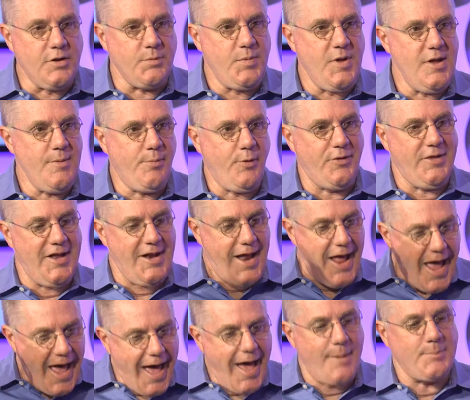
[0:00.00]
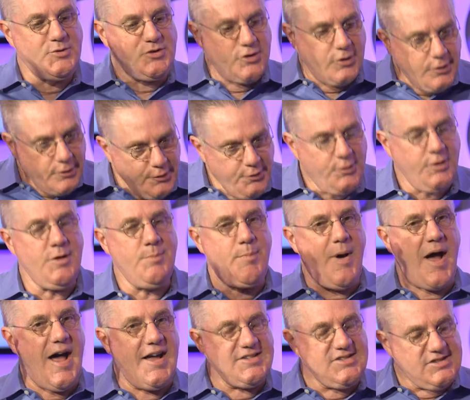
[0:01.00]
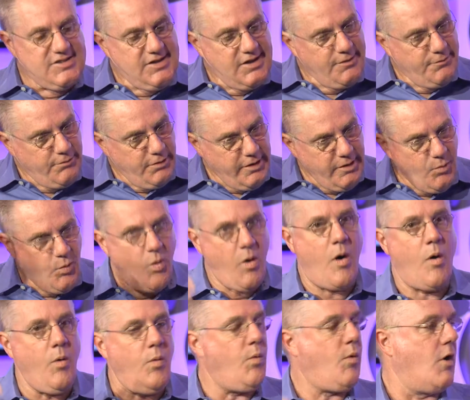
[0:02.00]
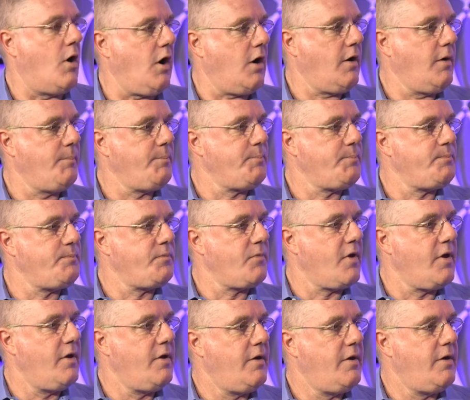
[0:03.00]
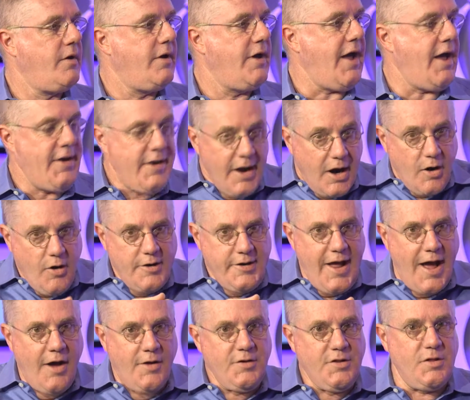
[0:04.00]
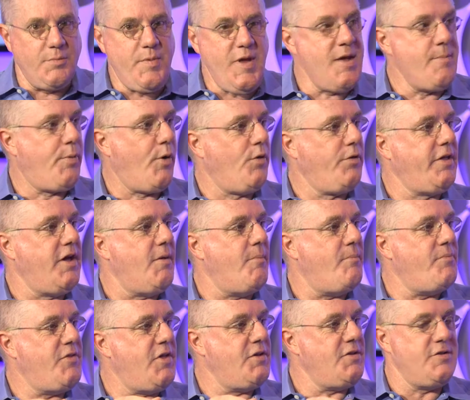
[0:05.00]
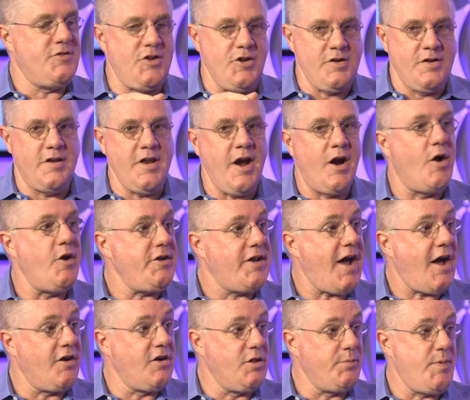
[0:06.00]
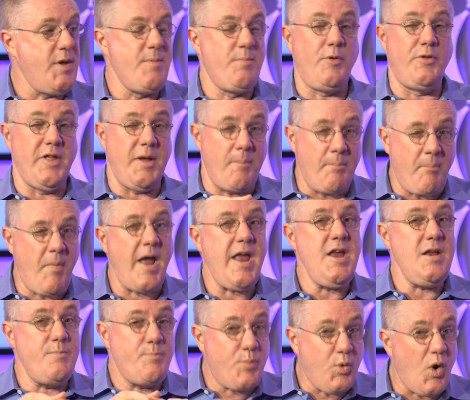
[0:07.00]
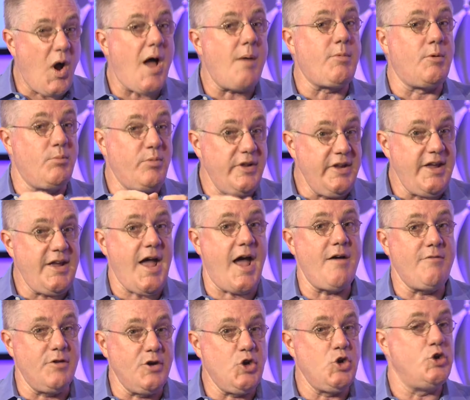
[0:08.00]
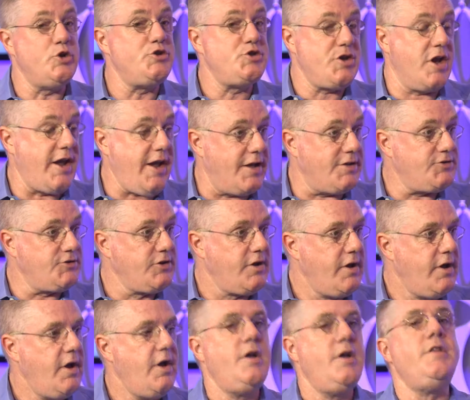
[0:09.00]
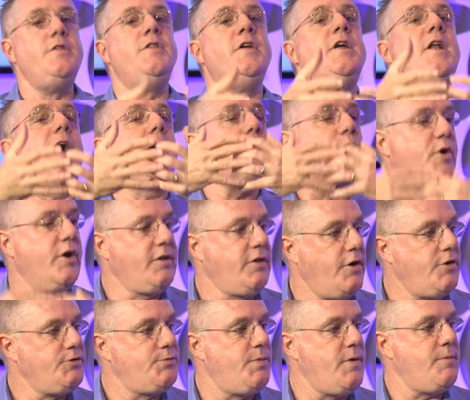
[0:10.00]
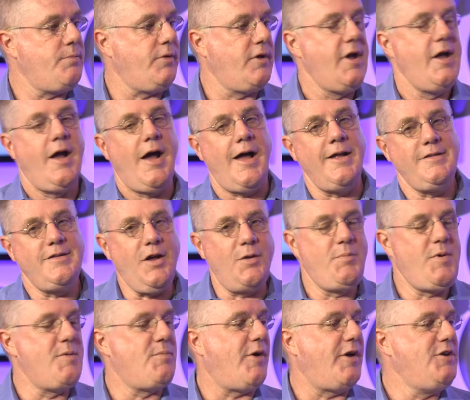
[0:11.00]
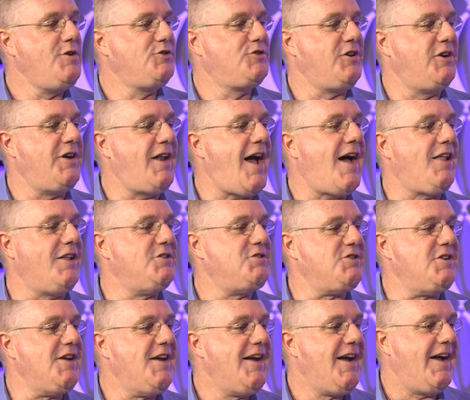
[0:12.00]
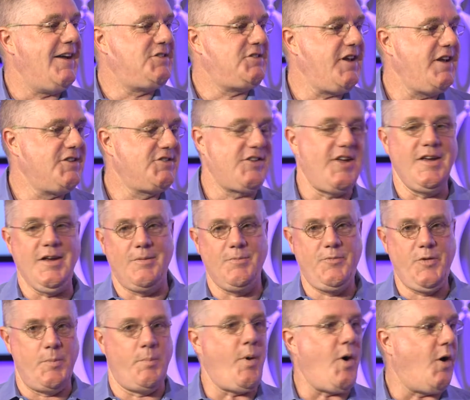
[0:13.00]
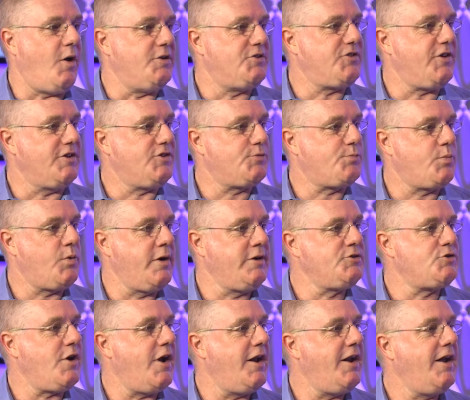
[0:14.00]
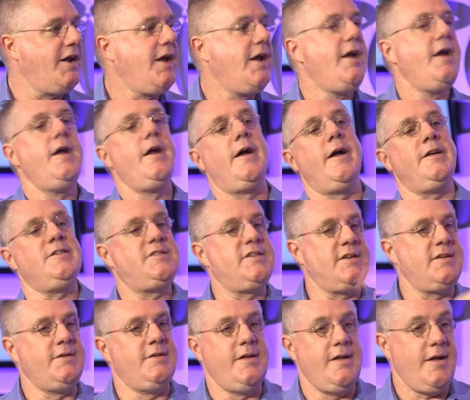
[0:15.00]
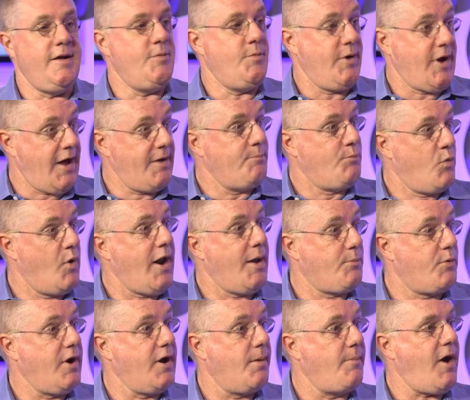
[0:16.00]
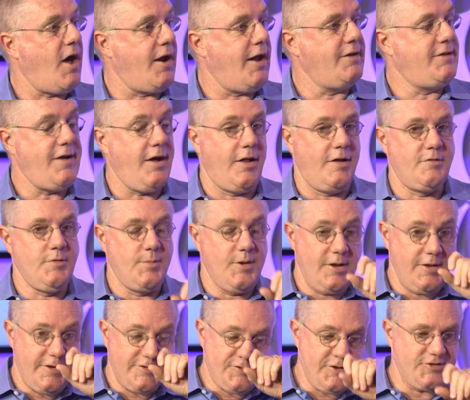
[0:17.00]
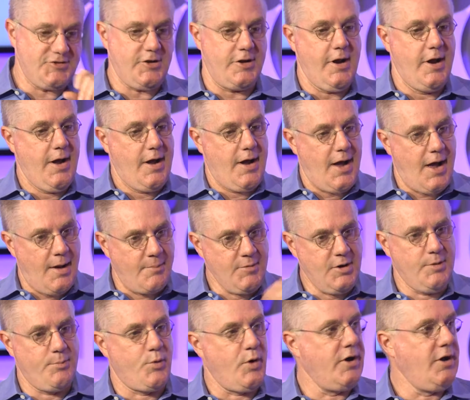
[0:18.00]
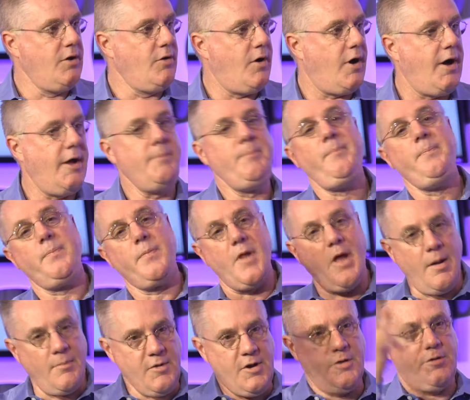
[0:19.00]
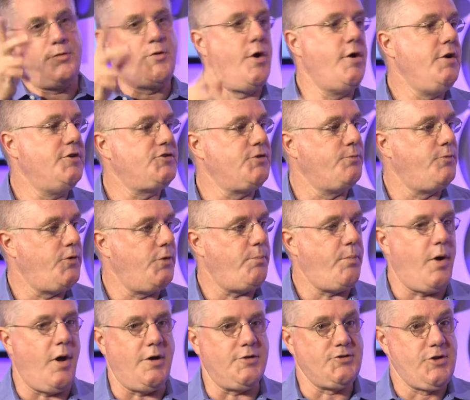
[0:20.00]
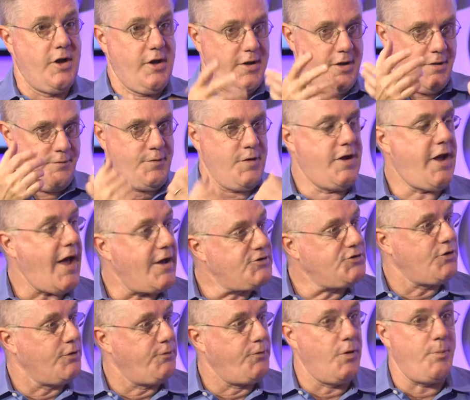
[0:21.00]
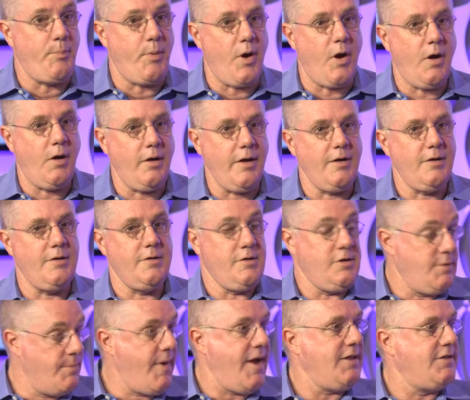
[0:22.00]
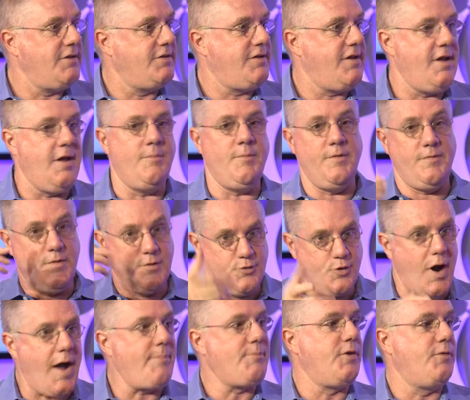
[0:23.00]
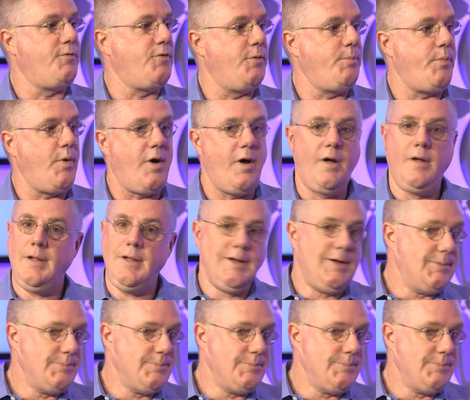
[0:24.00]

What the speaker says: the people that absolutely positively won't work. And narrow it down to the people to narrow it down to the people that might probably have a good chance. Then I bring those people. I tell people, I use an analogy. I say it's like football. It's like spring training. I said, when I bring them on, I tell everybody this. I said, I'm going to bring you on. I'm going to throw you some footballs. If you catch the football, you made the team. If you drop the football,